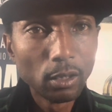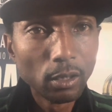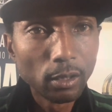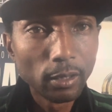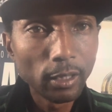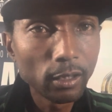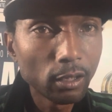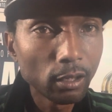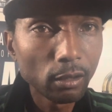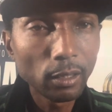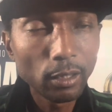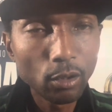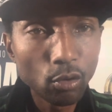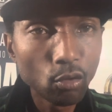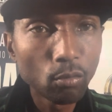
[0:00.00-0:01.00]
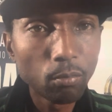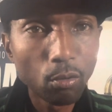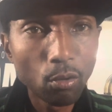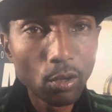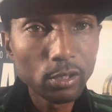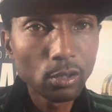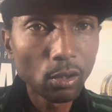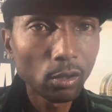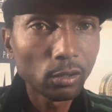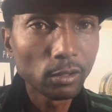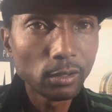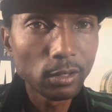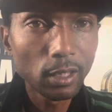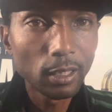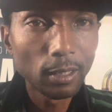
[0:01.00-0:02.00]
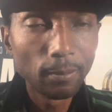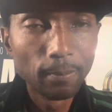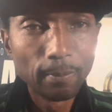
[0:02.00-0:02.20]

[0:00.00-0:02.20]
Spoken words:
they kill their homeboys all the time.